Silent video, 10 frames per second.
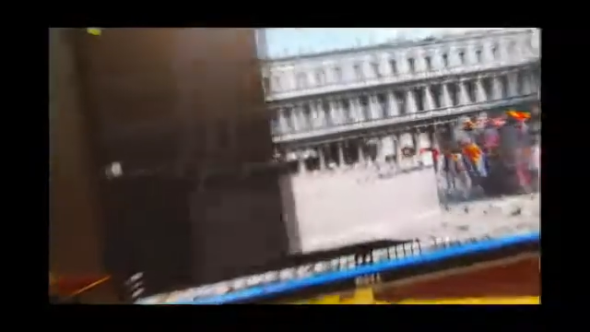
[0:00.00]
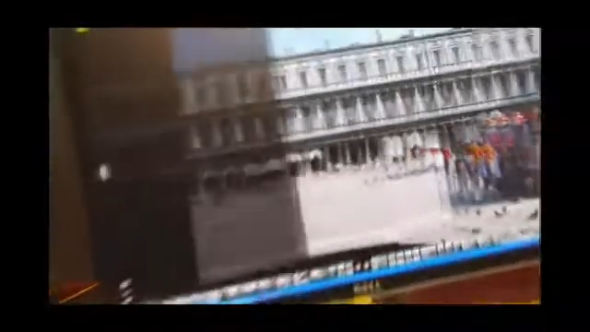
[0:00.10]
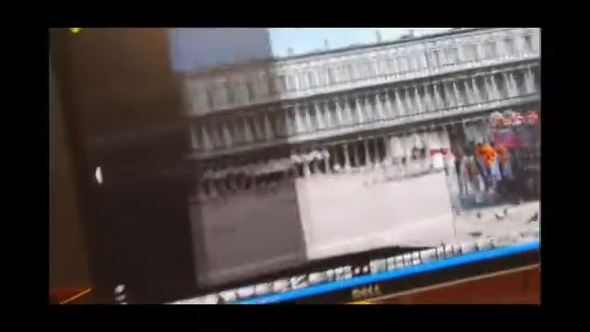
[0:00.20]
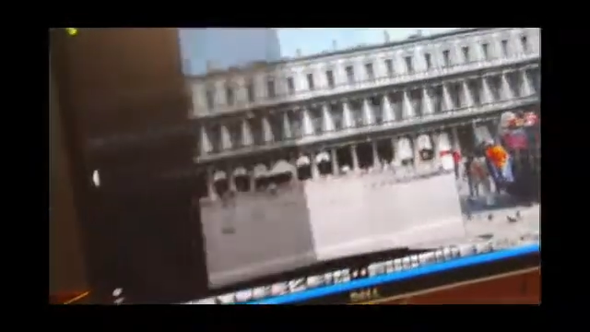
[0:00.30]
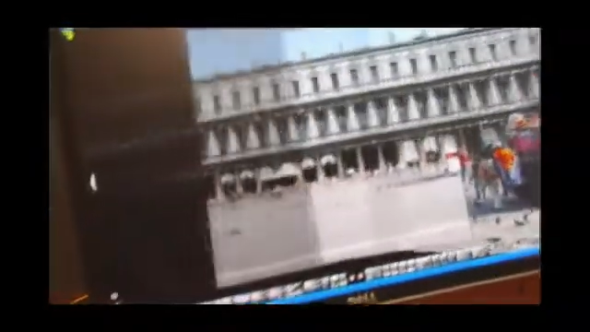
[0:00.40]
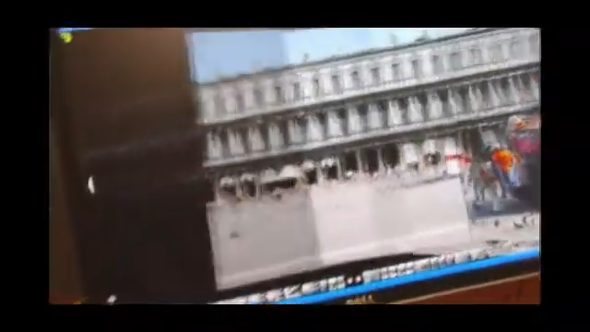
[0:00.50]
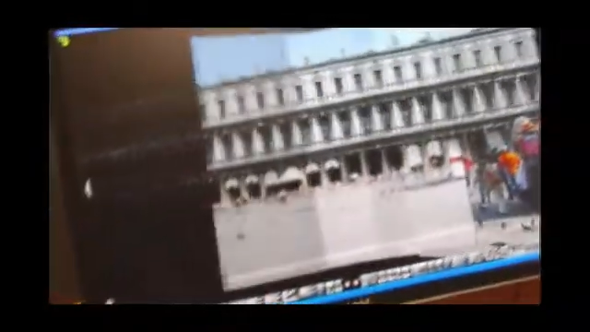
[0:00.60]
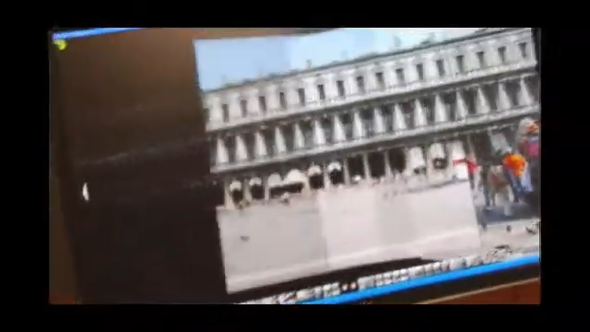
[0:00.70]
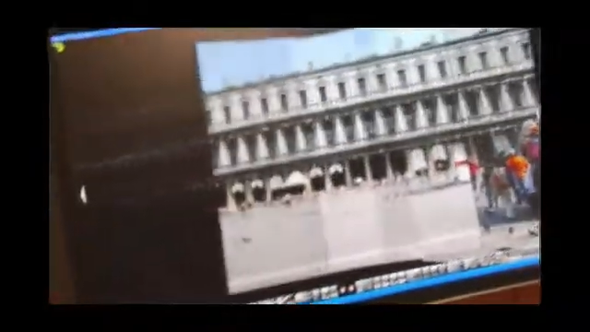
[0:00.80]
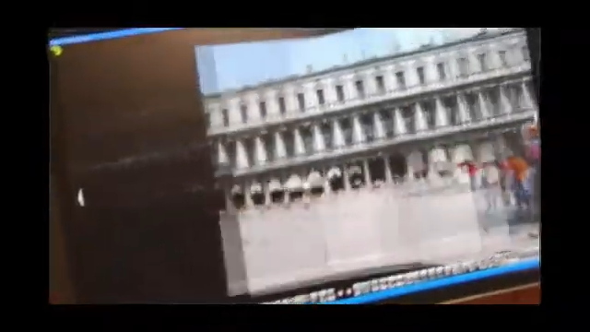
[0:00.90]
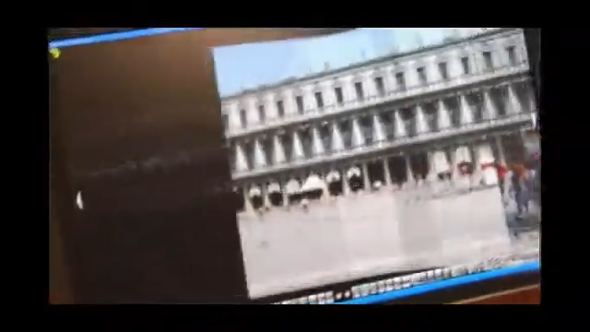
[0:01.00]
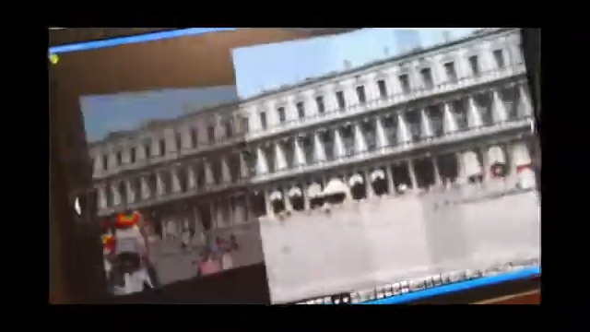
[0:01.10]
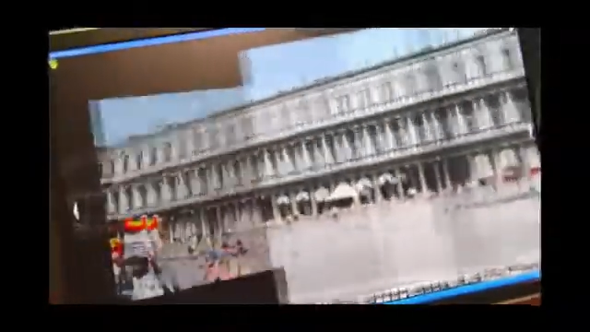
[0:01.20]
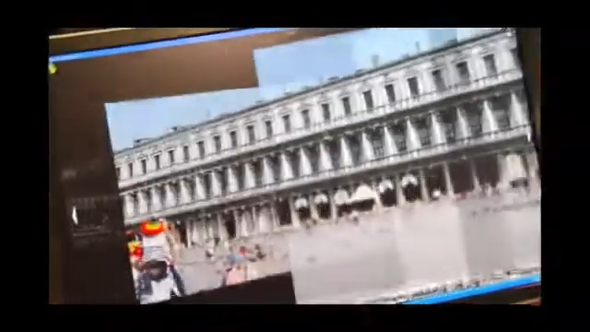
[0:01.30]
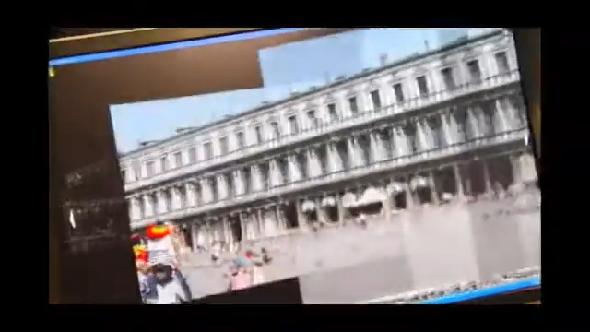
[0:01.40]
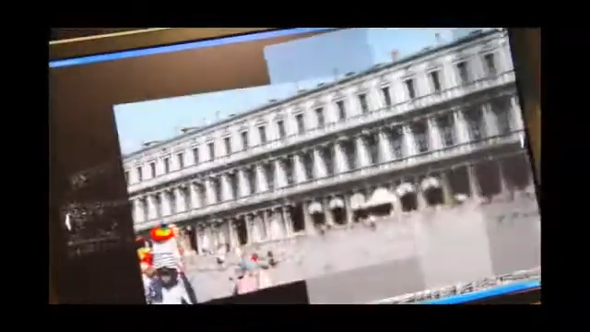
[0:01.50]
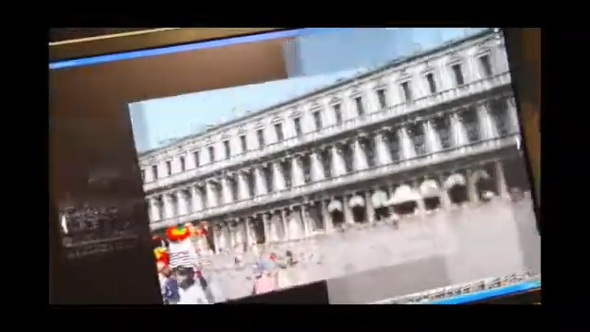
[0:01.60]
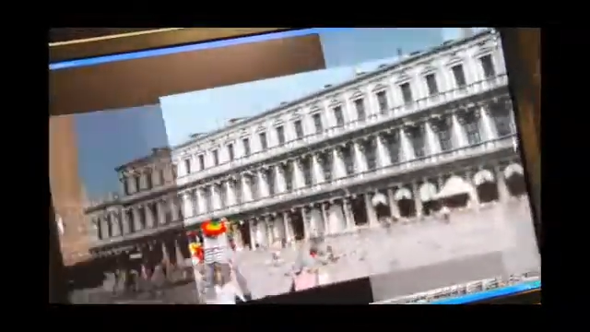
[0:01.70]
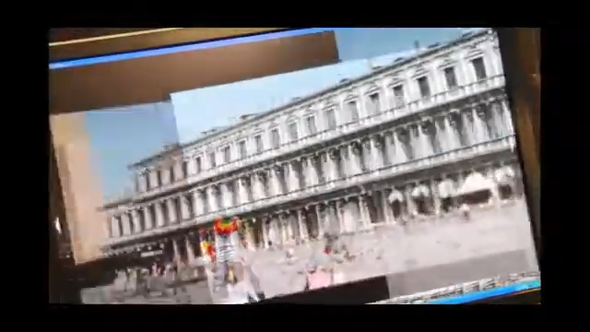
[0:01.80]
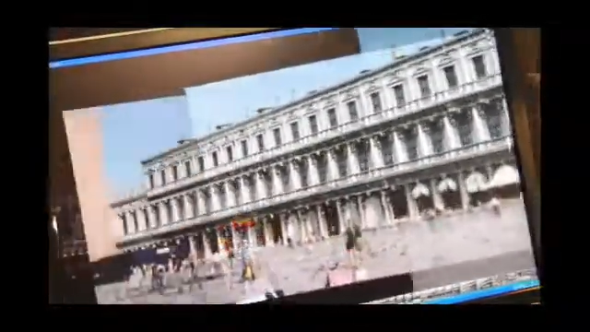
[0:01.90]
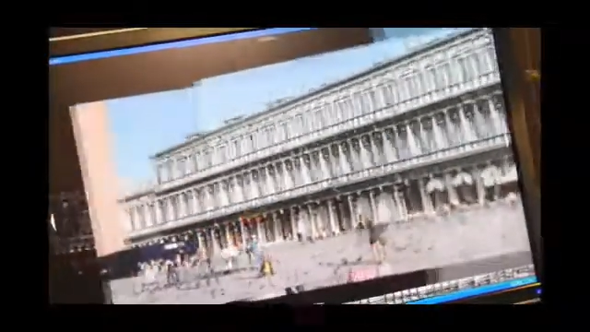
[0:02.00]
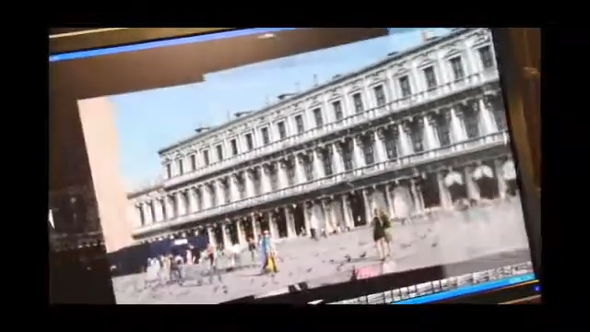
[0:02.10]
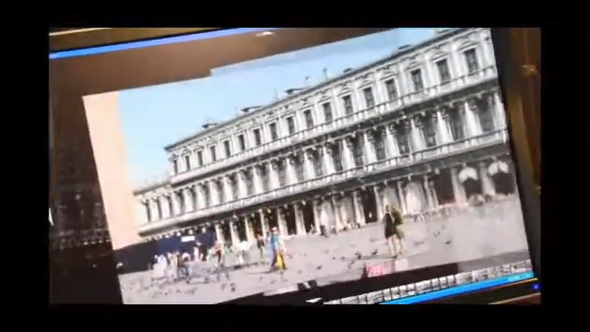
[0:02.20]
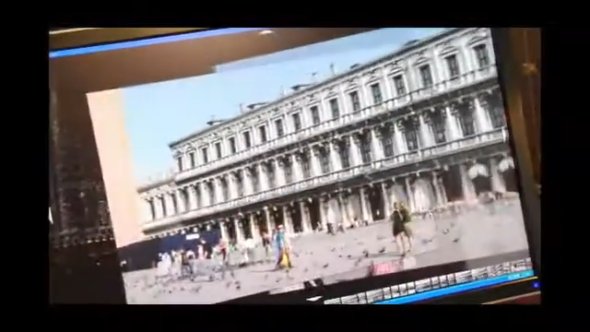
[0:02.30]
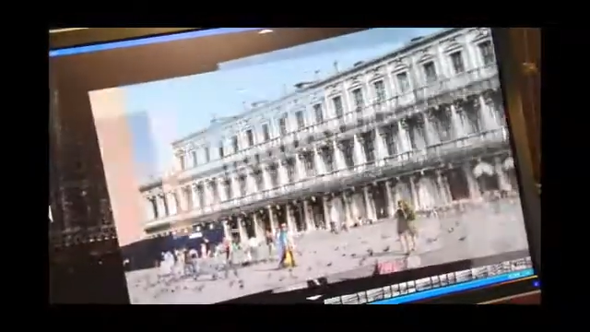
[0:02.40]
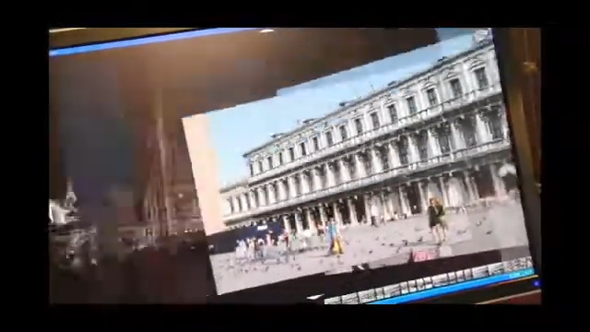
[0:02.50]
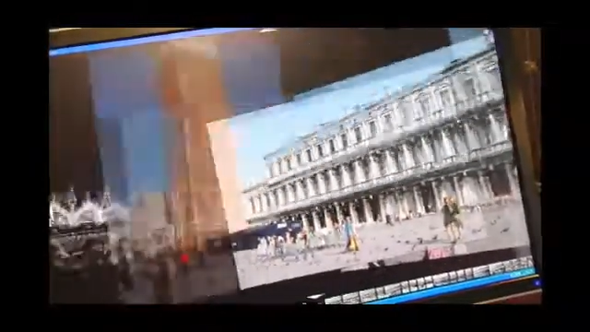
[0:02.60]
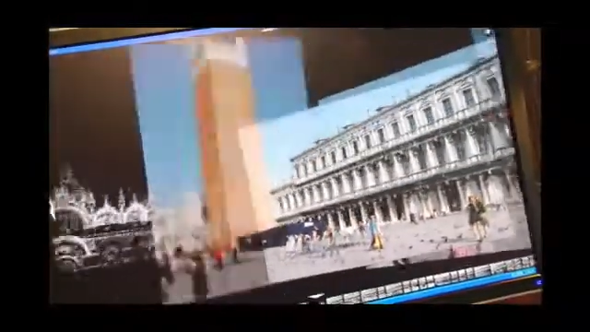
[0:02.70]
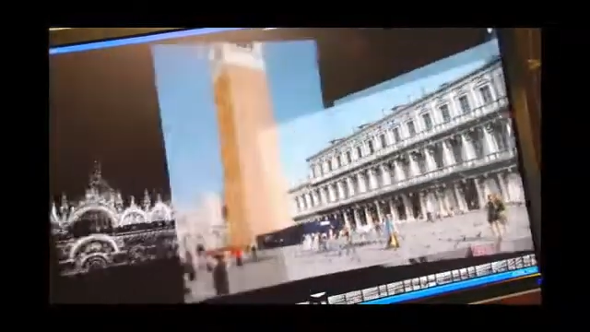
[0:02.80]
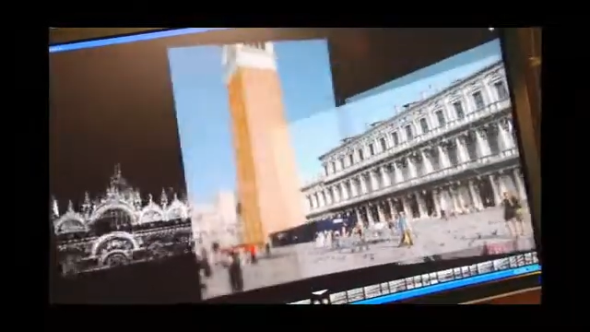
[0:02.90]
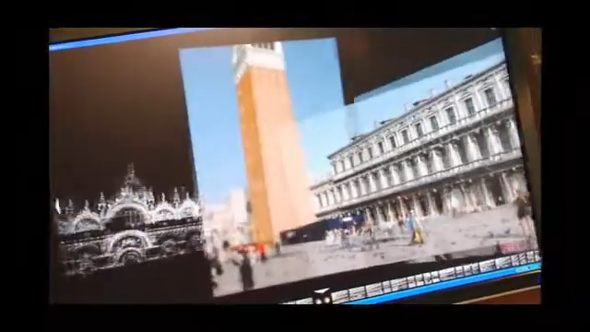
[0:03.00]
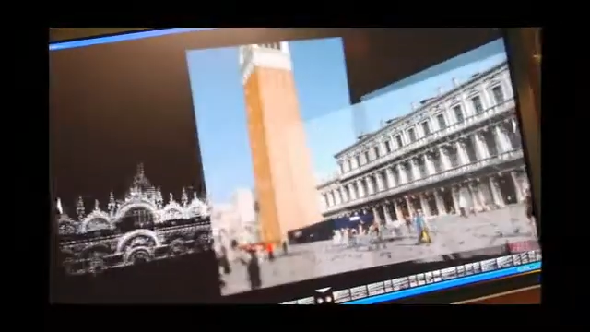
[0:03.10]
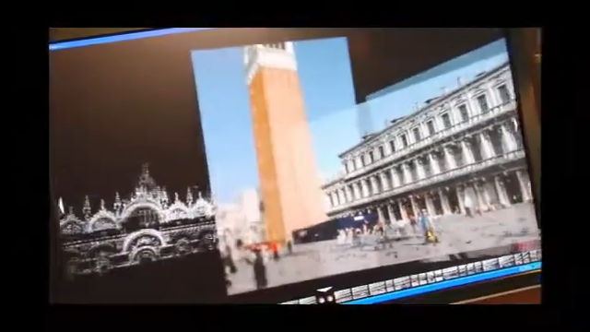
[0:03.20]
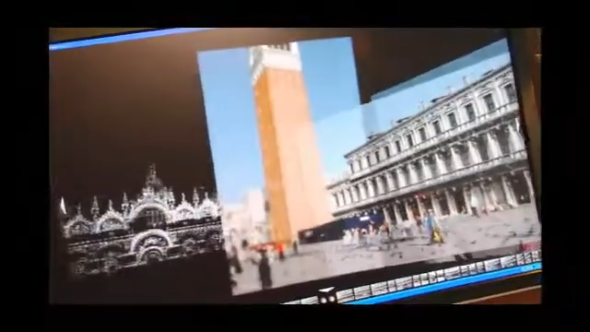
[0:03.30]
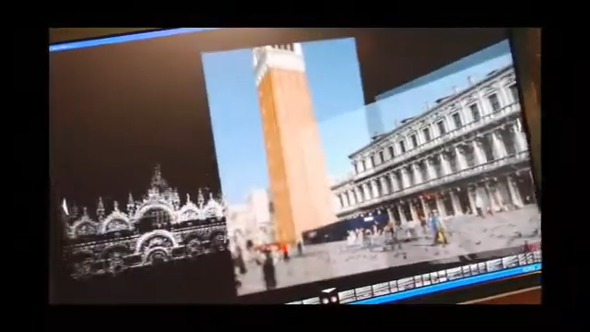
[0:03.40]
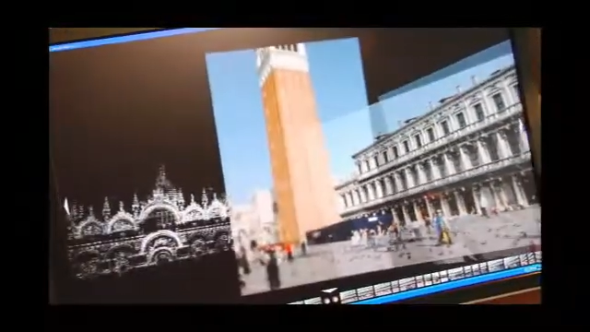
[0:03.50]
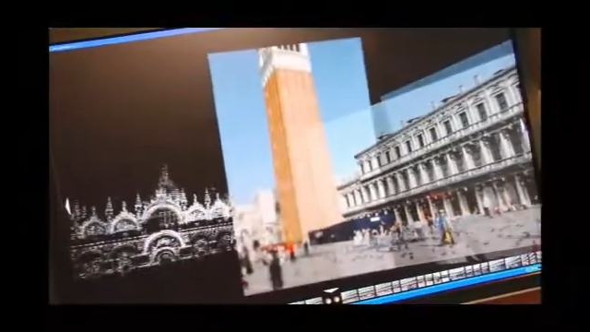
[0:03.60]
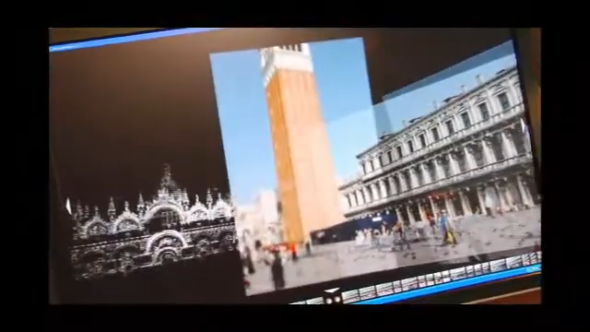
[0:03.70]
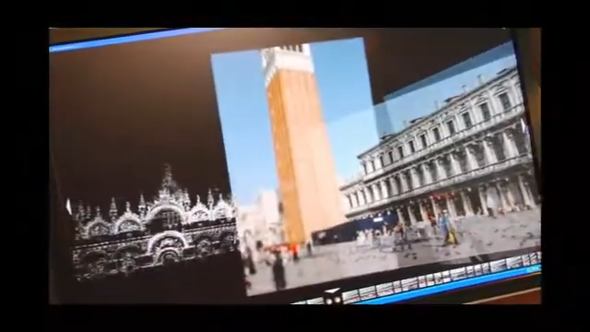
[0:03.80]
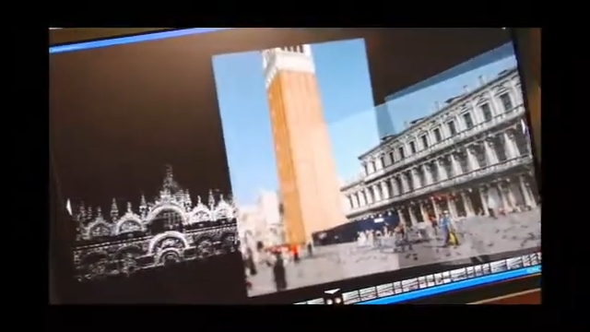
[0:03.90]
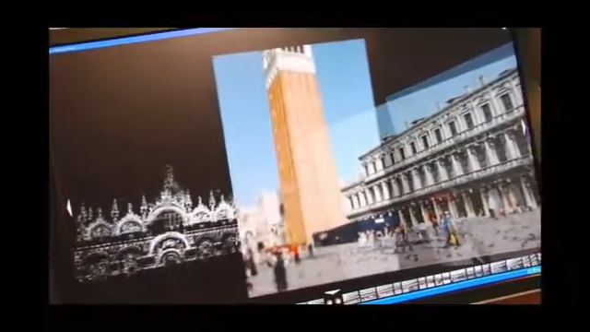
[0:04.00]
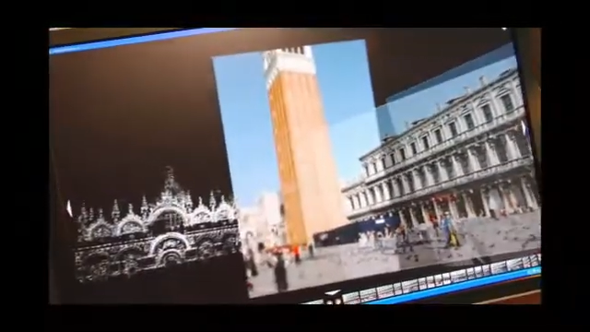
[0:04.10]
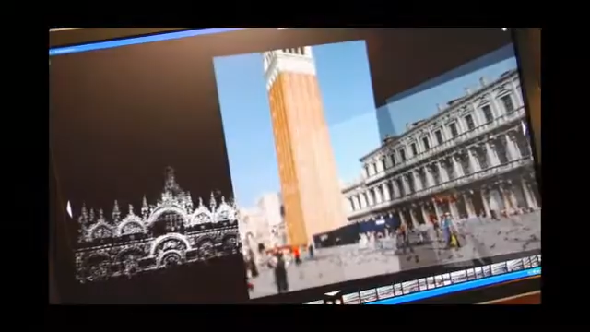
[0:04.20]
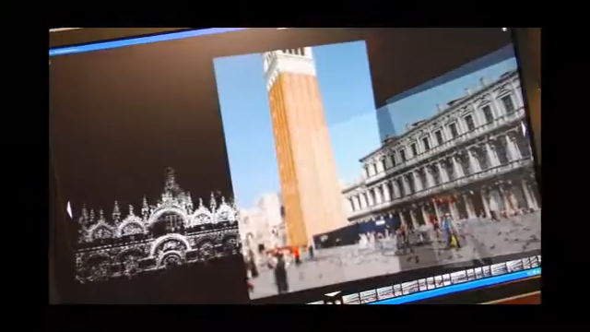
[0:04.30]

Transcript: [unreadable: no face in view]